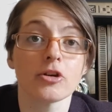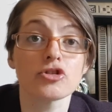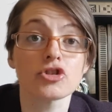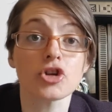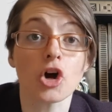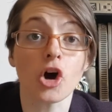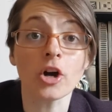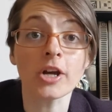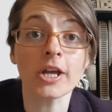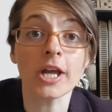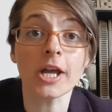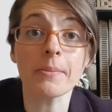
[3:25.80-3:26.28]

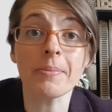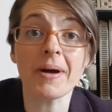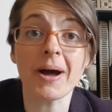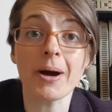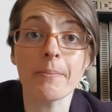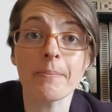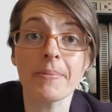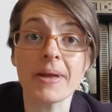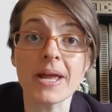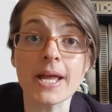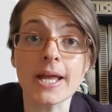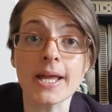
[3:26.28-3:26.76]
Talking
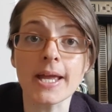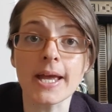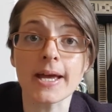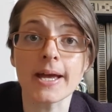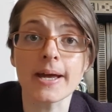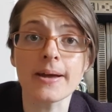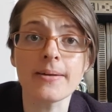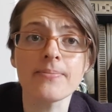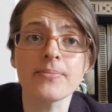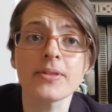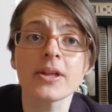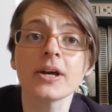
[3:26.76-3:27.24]
about being
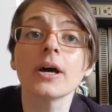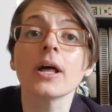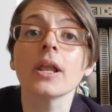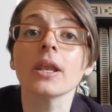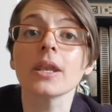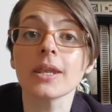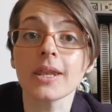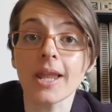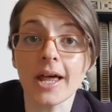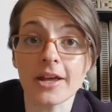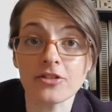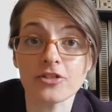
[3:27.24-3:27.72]
gay,
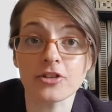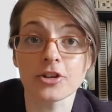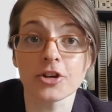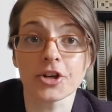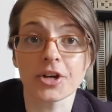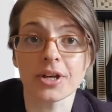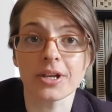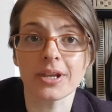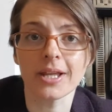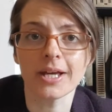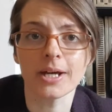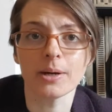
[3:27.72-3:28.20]
let's
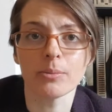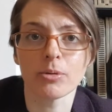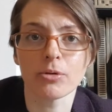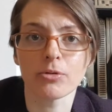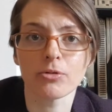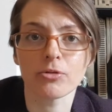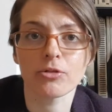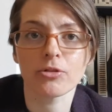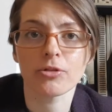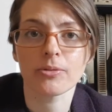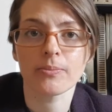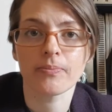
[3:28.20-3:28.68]
look at
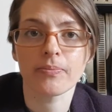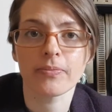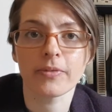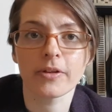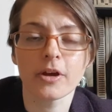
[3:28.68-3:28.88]
labels.